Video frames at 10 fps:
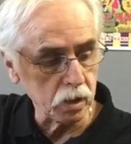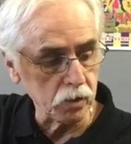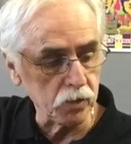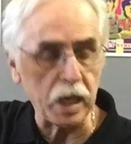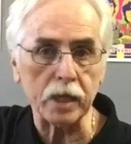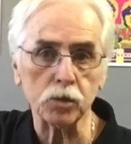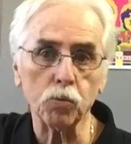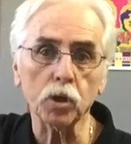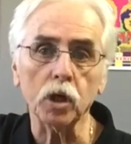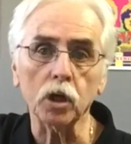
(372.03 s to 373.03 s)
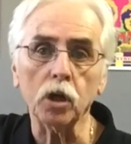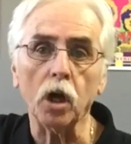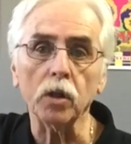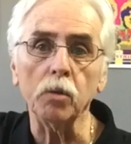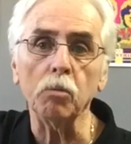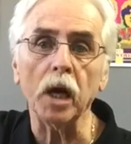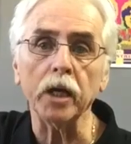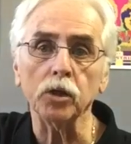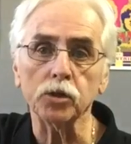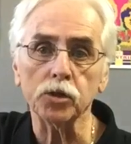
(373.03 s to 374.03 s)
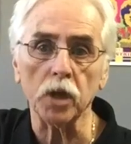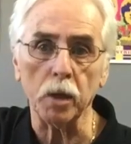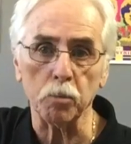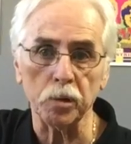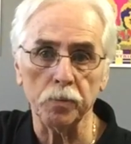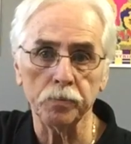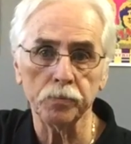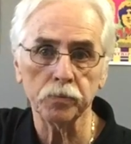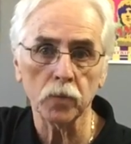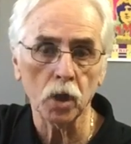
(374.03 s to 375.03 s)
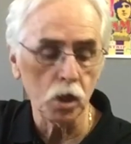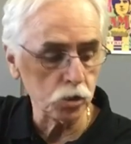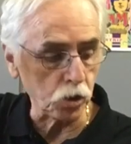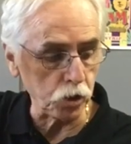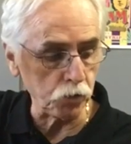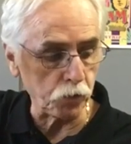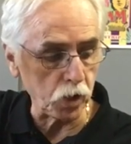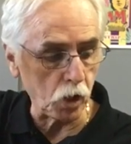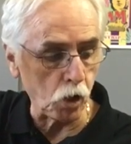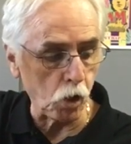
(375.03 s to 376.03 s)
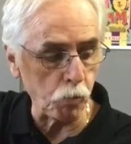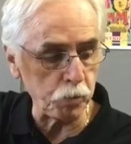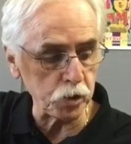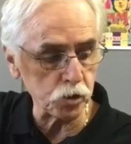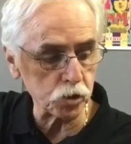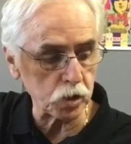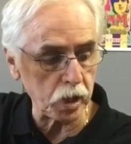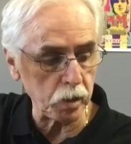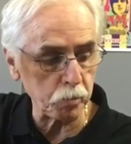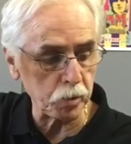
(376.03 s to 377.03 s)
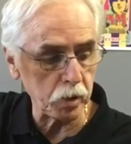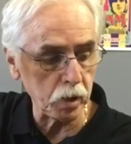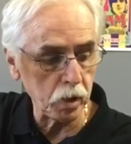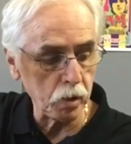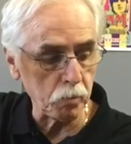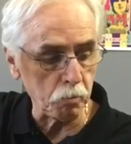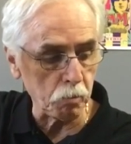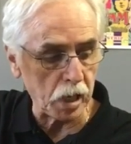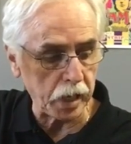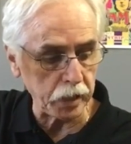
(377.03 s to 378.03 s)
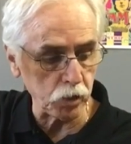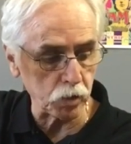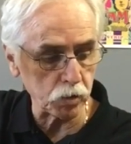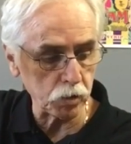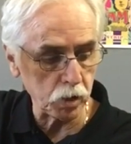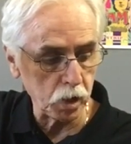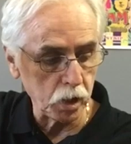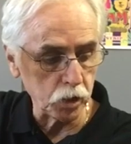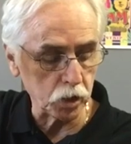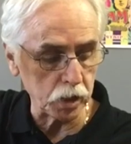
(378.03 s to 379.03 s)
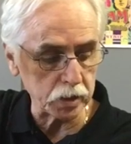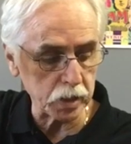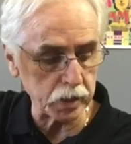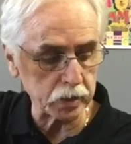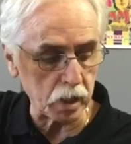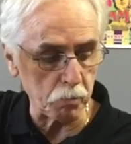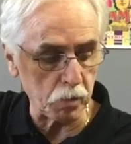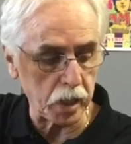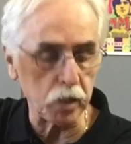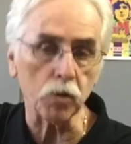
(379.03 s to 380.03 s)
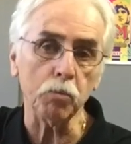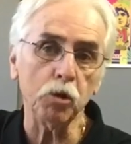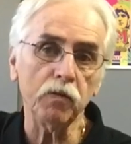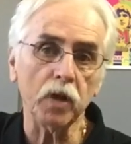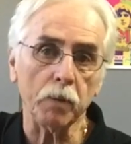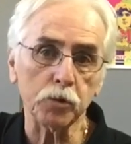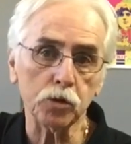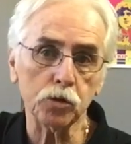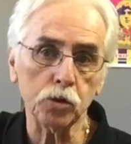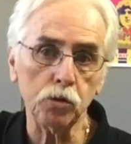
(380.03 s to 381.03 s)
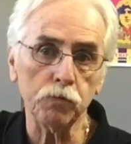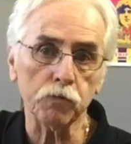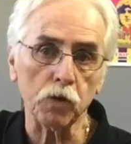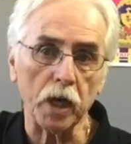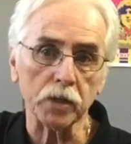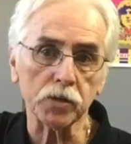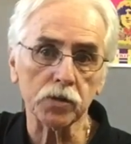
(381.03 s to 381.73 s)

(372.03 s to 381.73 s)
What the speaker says: That we're going to call the minor shape. So you've open shape, minor. You're going to take that minor and move it up 2 frets.